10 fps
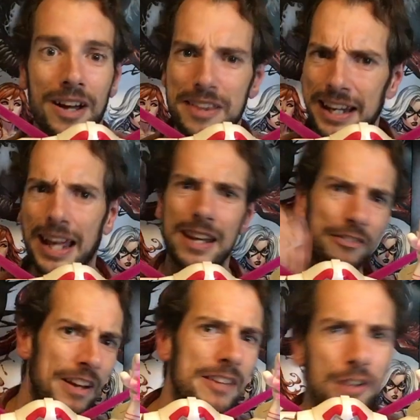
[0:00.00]
Uh, then again,
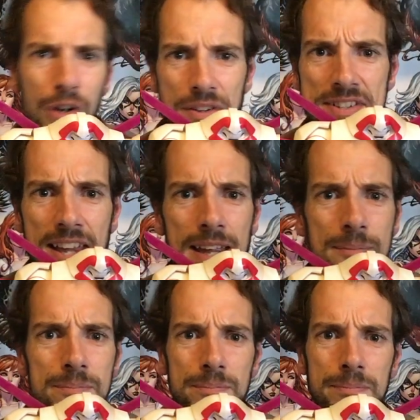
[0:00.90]
if any of you are on the
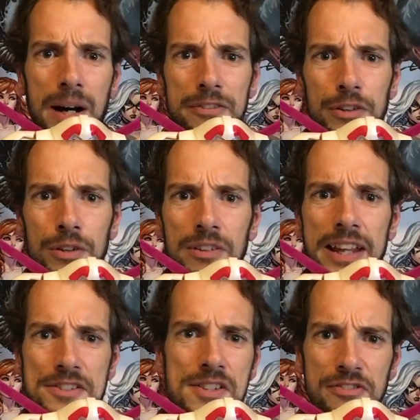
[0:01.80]
same Marvel
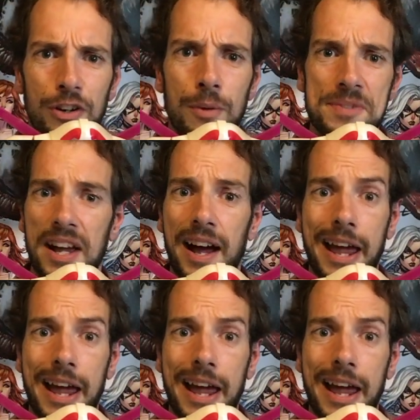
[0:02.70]
Legends forums that I